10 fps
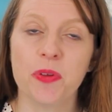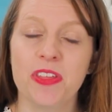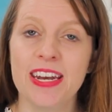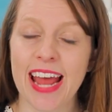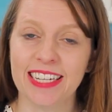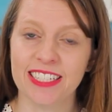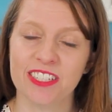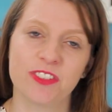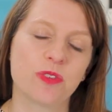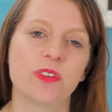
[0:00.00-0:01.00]
The next
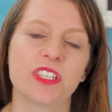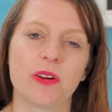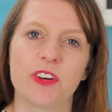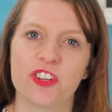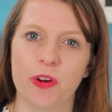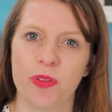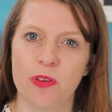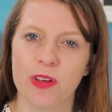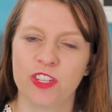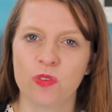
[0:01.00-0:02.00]
list of schools that I want to share with
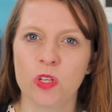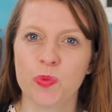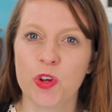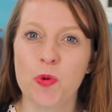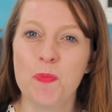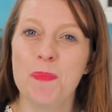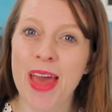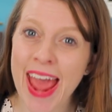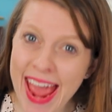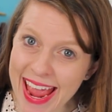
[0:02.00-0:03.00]
you is schools where you
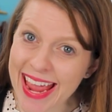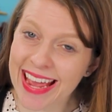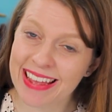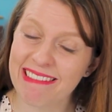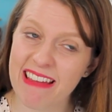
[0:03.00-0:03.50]
may